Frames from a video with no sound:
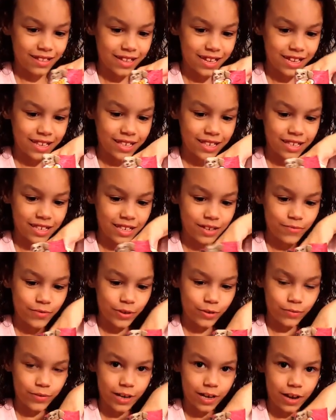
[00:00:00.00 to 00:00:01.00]
Let's see
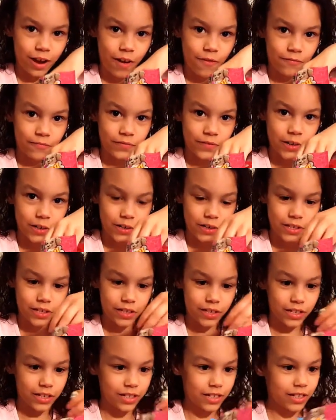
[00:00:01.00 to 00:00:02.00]
which one I got
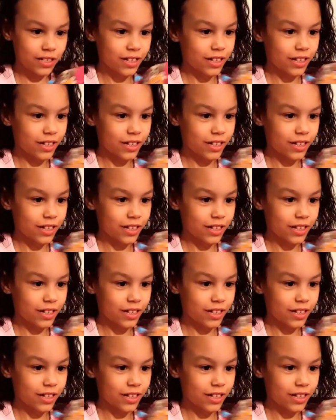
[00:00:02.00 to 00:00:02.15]
first.